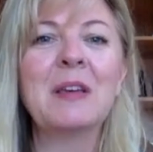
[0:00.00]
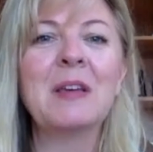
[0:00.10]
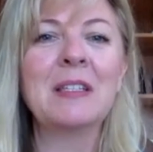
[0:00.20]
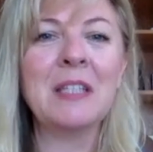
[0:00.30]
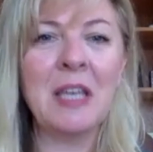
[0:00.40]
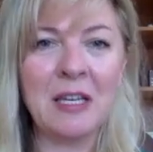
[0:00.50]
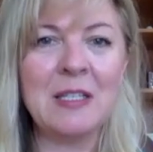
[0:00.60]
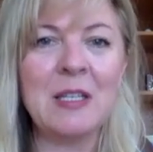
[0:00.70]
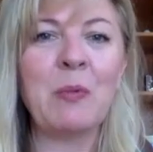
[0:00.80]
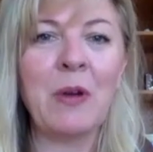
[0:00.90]
take a
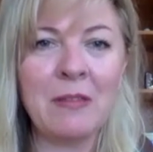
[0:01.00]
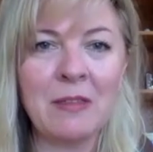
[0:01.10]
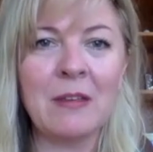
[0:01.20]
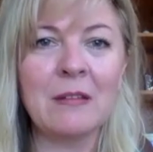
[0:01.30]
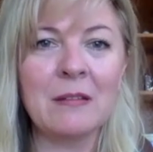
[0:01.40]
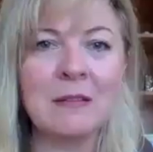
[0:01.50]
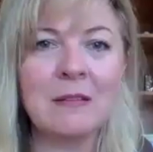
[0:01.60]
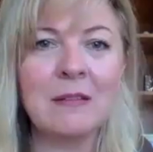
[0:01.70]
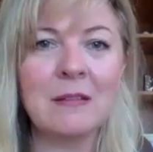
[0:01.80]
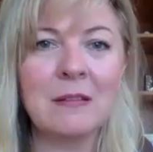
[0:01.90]
deep breath in,
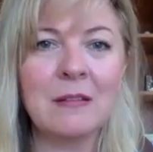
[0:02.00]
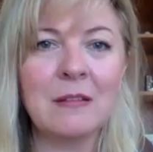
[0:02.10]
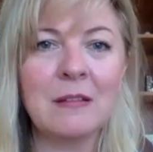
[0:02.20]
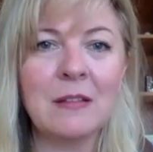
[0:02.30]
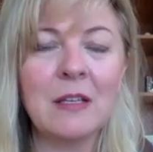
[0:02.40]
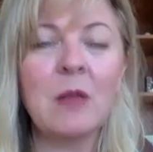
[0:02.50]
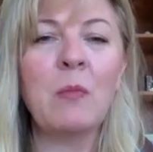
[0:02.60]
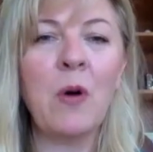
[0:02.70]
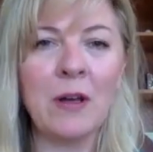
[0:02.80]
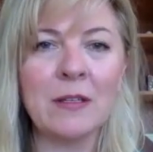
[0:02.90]

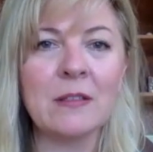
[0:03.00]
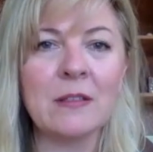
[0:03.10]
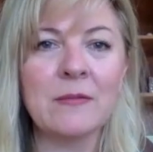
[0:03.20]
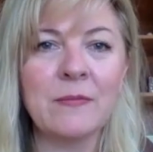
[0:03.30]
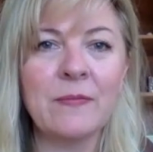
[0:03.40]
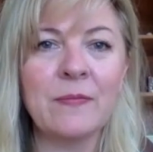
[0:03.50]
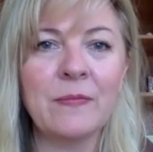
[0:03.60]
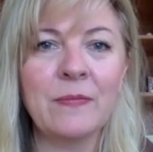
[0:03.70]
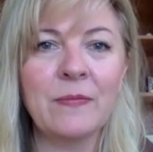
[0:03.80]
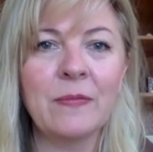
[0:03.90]
pause,
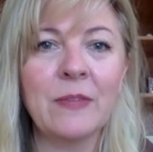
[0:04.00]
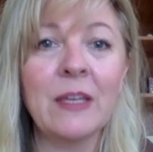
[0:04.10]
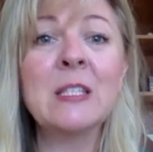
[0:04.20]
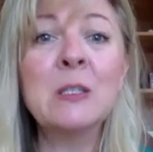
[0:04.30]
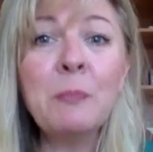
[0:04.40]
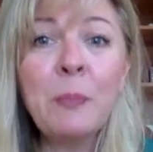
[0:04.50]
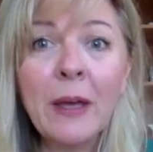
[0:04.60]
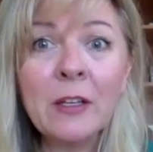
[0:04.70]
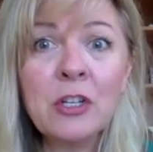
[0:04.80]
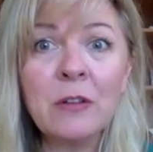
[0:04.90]

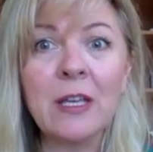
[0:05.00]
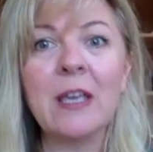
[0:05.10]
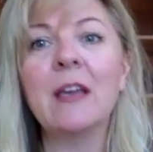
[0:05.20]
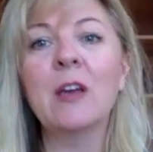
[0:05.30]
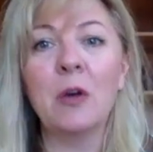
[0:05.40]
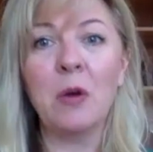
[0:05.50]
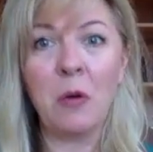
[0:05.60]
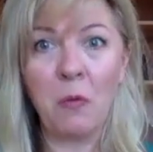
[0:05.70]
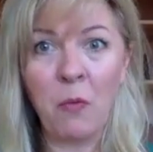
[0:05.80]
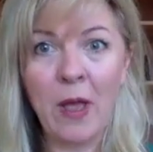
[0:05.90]
especially
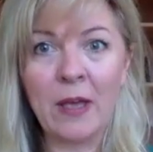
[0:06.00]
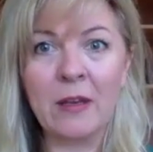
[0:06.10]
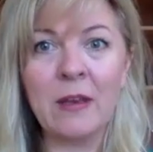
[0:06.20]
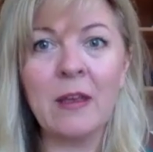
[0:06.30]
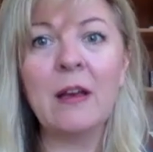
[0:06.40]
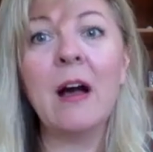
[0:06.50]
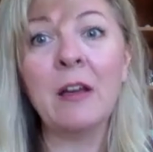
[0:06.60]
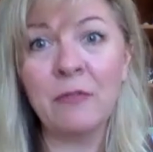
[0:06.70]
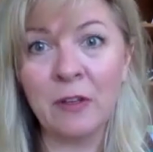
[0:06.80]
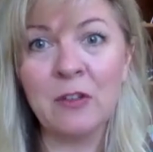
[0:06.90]
when I
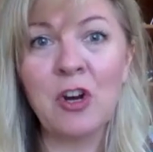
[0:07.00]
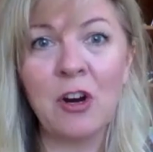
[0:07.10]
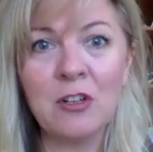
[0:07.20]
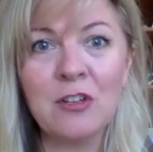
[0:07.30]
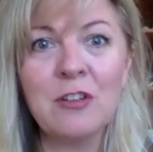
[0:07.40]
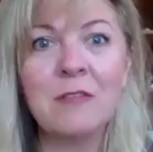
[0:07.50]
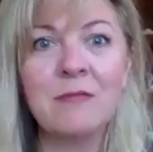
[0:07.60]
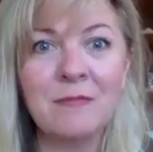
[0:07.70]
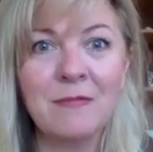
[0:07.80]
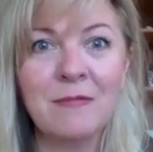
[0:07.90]
feel charged,
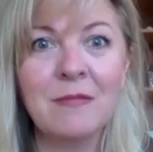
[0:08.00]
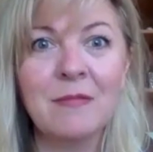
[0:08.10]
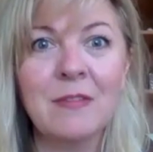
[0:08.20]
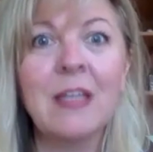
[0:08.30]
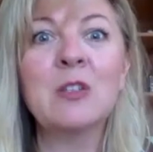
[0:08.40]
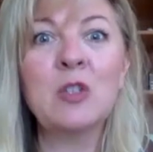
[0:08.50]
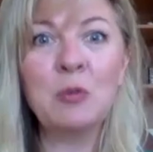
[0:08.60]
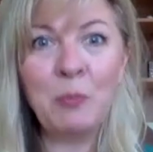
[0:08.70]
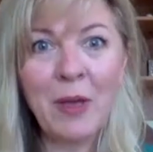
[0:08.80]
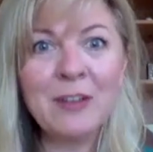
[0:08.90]

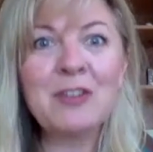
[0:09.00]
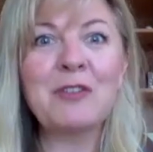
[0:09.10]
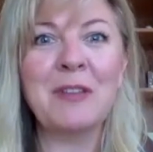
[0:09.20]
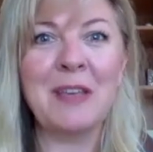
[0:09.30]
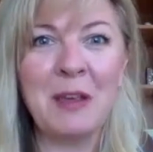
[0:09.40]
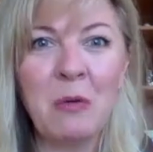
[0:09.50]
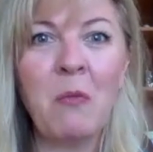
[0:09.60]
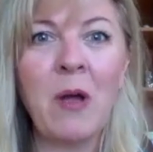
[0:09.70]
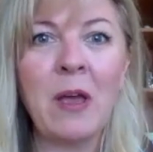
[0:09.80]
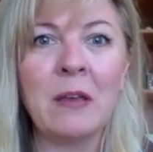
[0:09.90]
especially
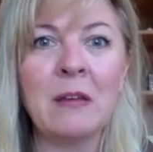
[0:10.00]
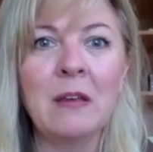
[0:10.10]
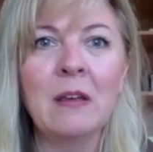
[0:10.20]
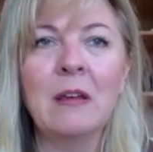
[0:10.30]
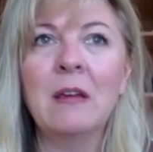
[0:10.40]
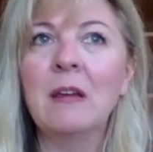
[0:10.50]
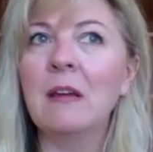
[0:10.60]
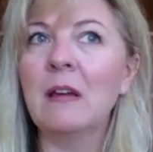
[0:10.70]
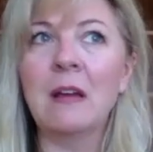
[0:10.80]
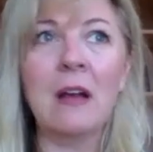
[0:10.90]
when
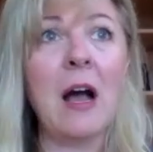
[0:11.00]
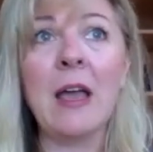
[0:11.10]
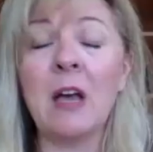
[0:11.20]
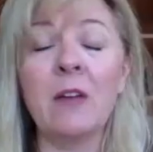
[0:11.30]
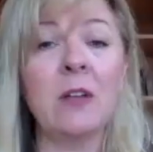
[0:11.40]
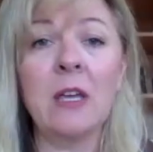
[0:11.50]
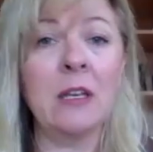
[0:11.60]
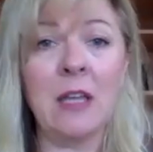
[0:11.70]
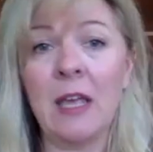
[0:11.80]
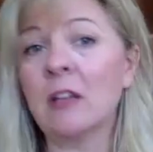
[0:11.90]
I have
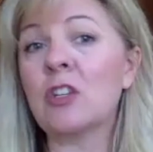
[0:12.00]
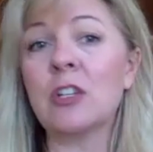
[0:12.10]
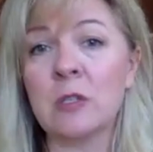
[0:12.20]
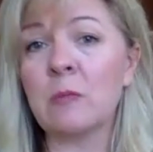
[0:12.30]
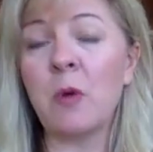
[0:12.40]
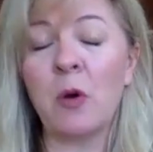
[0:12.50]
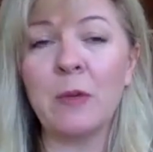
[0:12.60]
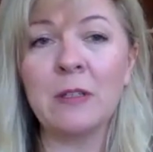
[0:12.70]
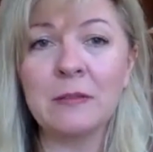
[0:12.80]
an anxious moment.